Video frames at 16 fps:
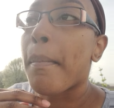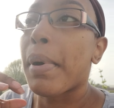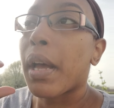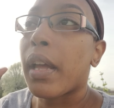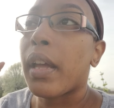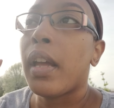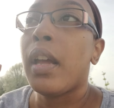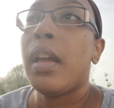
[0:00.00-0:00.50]

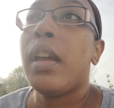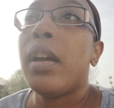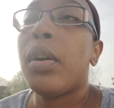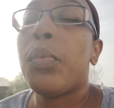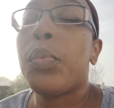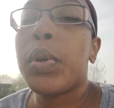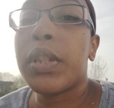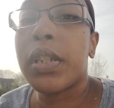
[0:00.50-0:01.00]
But
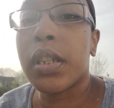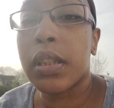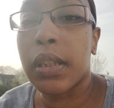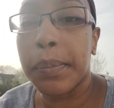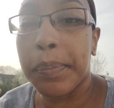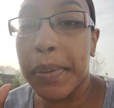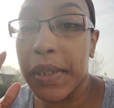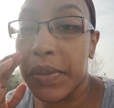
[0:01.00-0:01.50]
we took
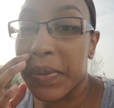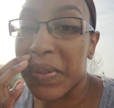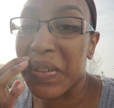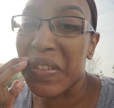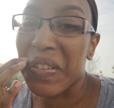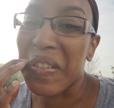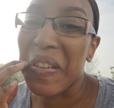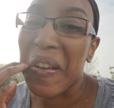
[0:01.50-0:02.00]
the
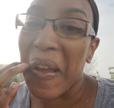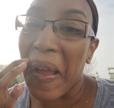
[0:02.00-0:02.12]
picture.